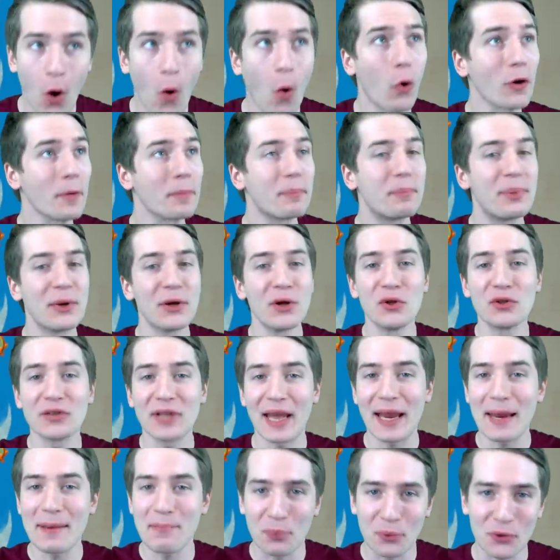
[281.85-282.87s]
or build
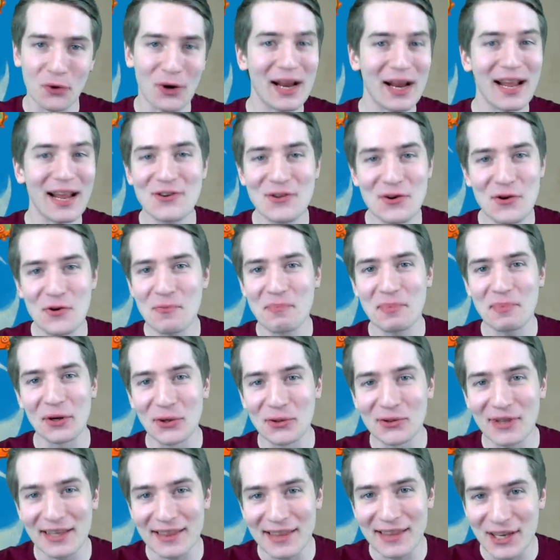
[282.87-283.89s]
a brand new
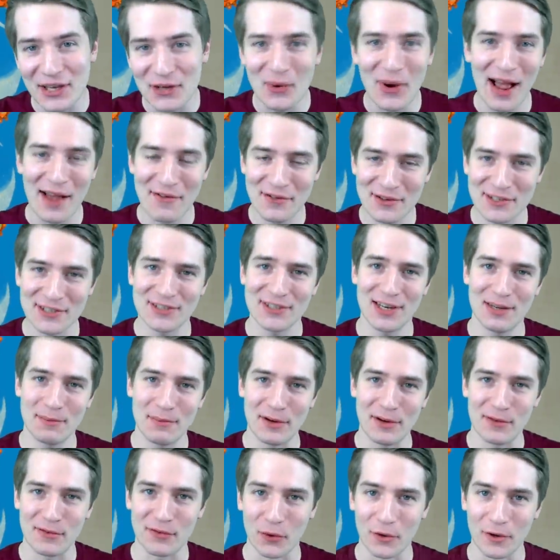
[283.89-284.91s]
building that you haven't seen
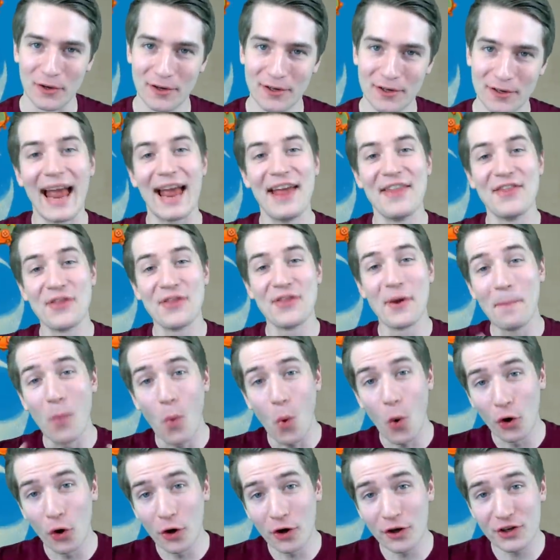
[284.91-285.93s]
before. And the
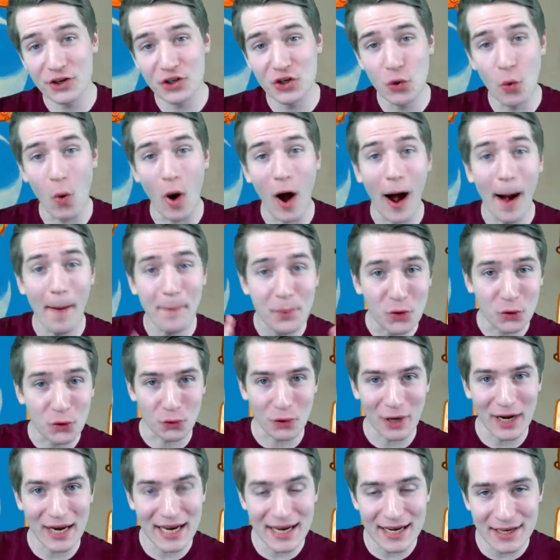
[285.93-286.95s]
more you
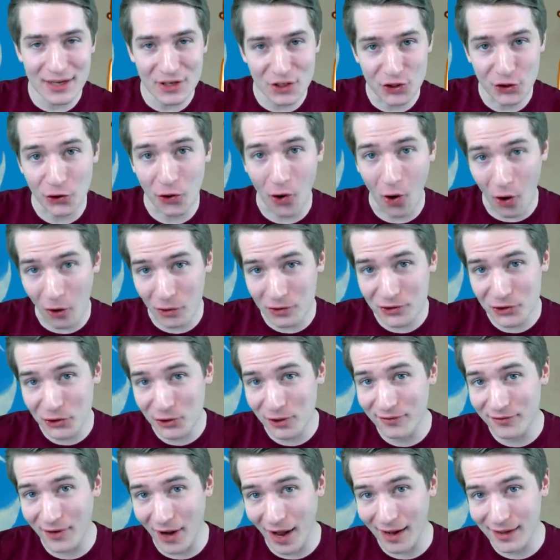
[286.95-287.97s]
upgrade your altar
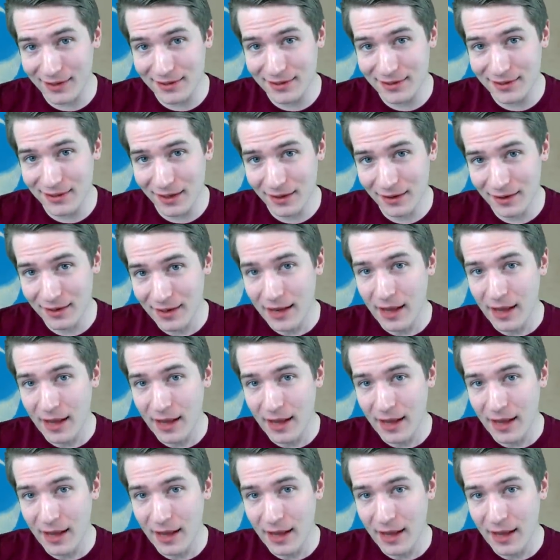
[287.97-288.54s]
of Atia,